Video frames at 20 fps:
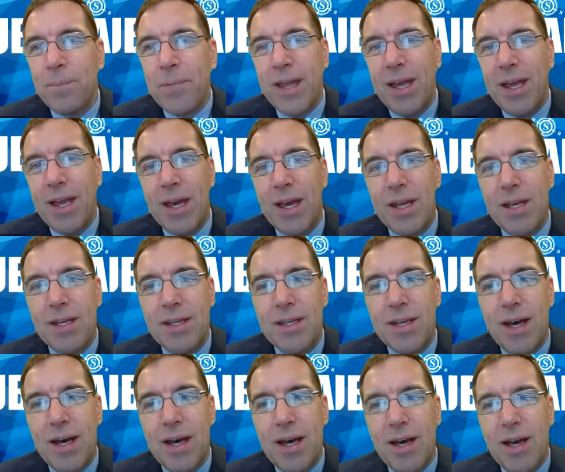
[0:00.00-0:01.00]
And,
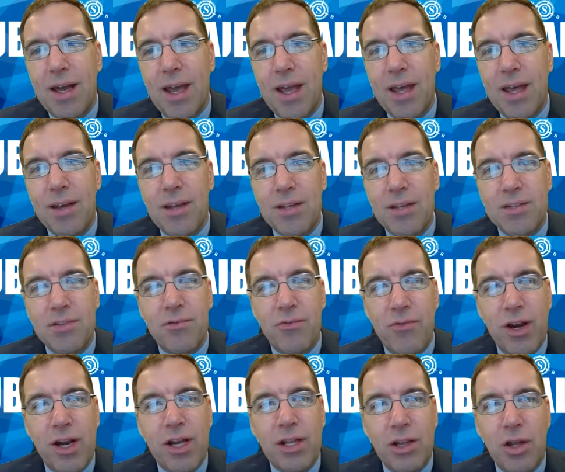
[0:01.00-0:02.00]
uh, and it's a
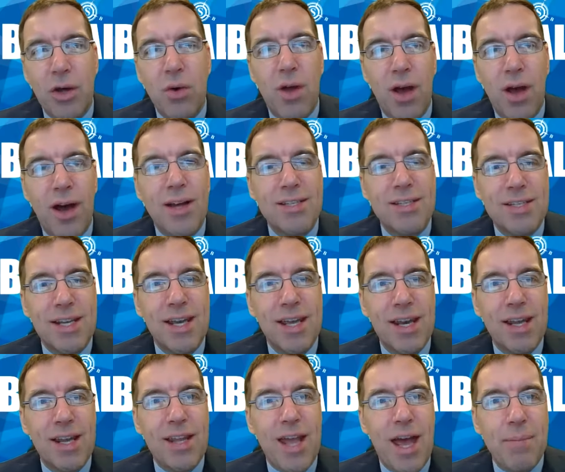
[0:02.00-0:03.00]
very low cost to get
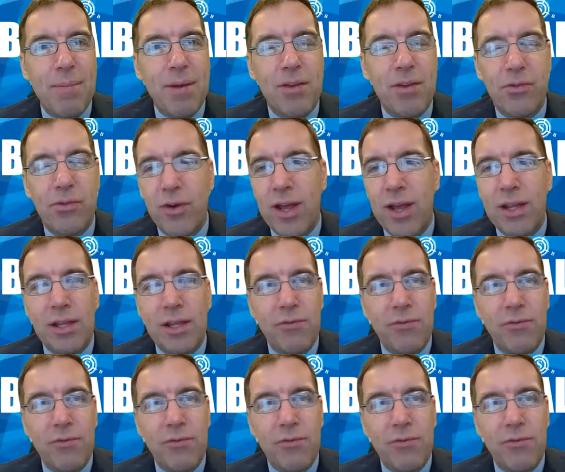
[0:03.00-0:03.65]
at that because frankly,